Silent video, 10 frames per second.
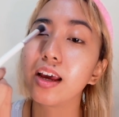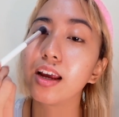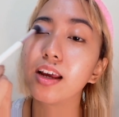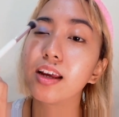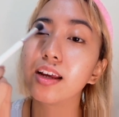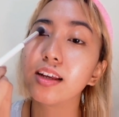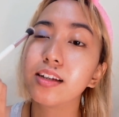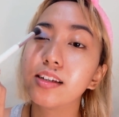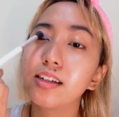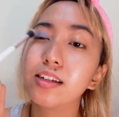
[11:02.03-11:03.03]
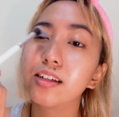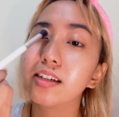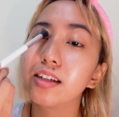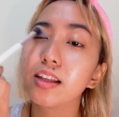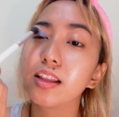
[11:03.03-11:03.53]
and
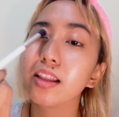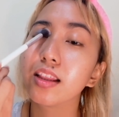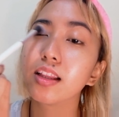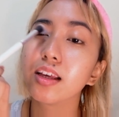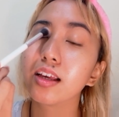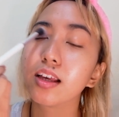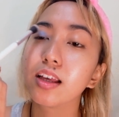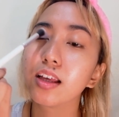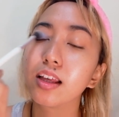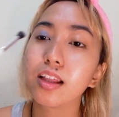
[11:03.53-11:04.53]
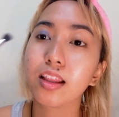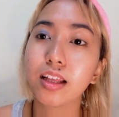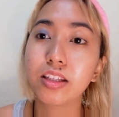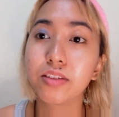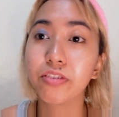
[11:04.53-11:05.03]

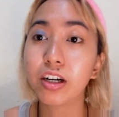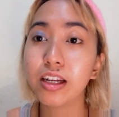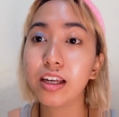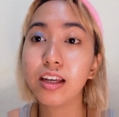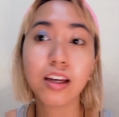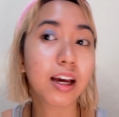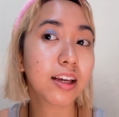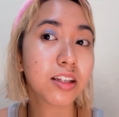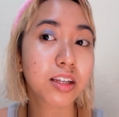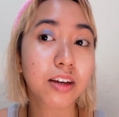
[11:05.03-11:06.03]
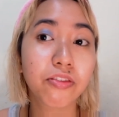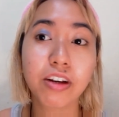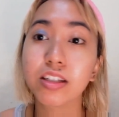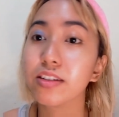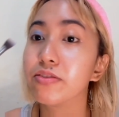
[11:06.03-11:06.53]
that's very, I can say,
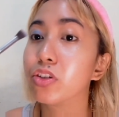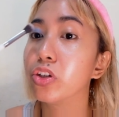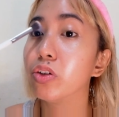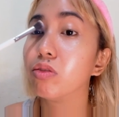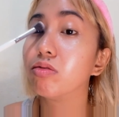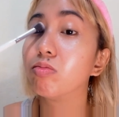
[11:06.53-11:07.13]
effective too.